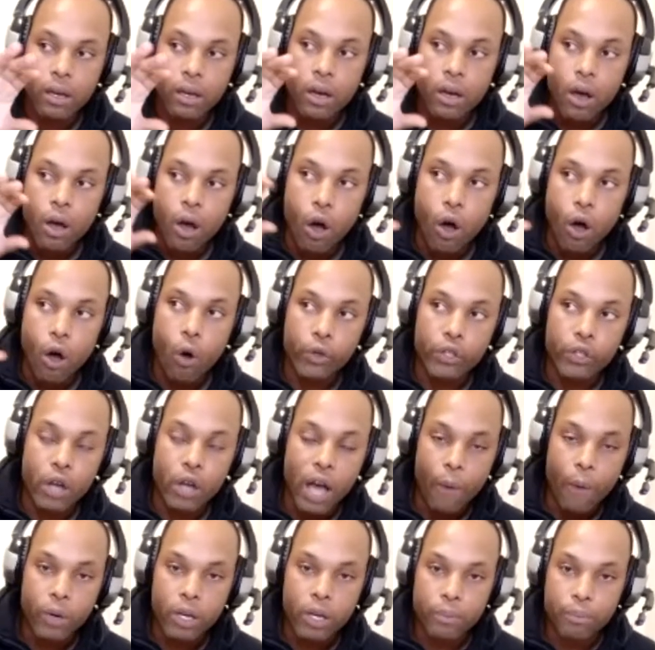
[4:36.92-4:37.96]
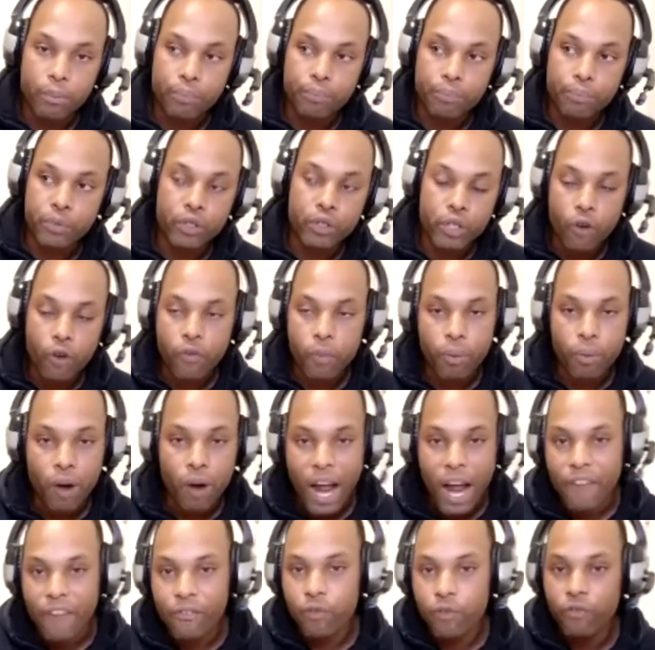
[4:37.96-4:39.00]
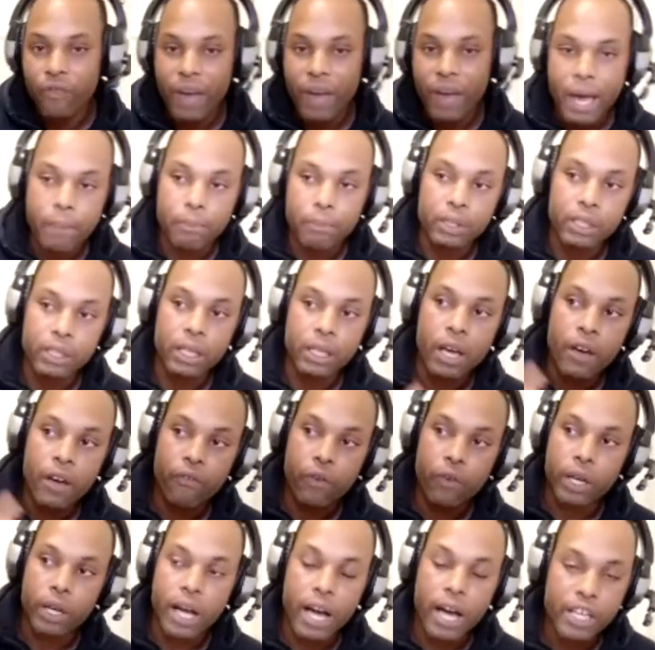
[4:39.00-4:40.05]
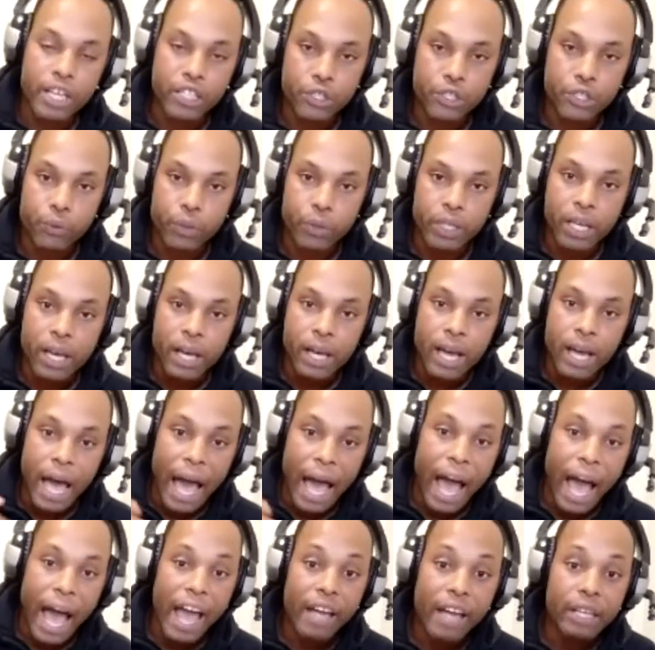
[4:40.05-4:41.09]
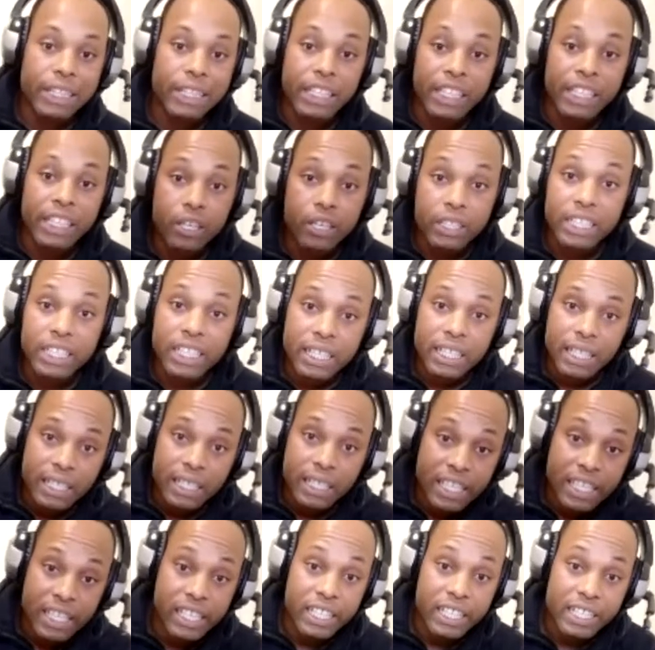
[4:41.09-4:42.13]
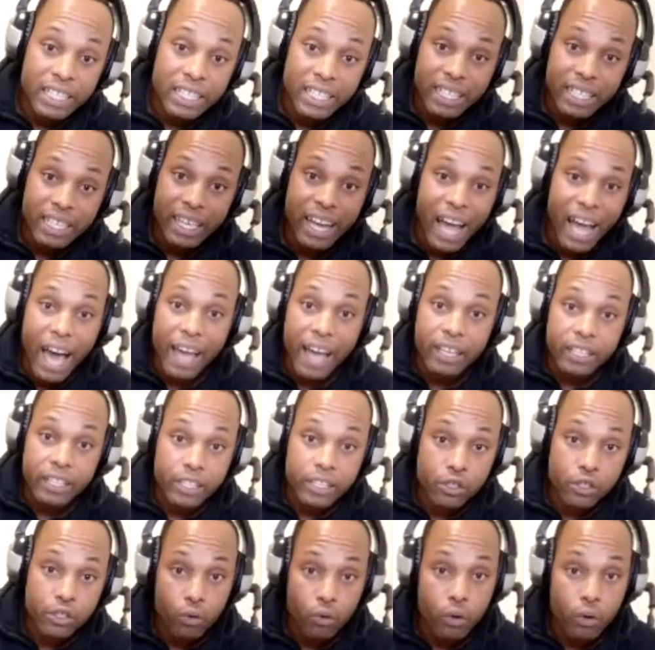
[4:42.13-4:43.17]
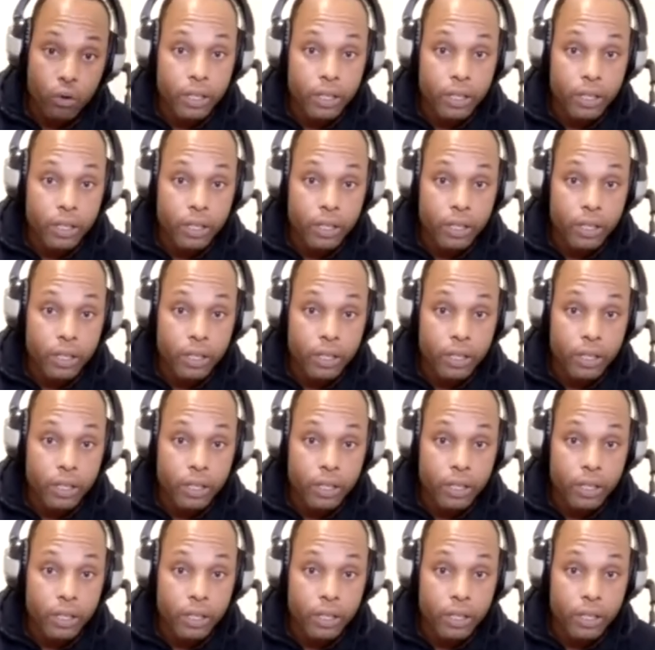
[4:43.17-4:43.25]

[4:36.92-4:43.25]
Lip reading: oh, you know, I want to, you know, for pride, for family, for country. I literally needed to get out of Detroit.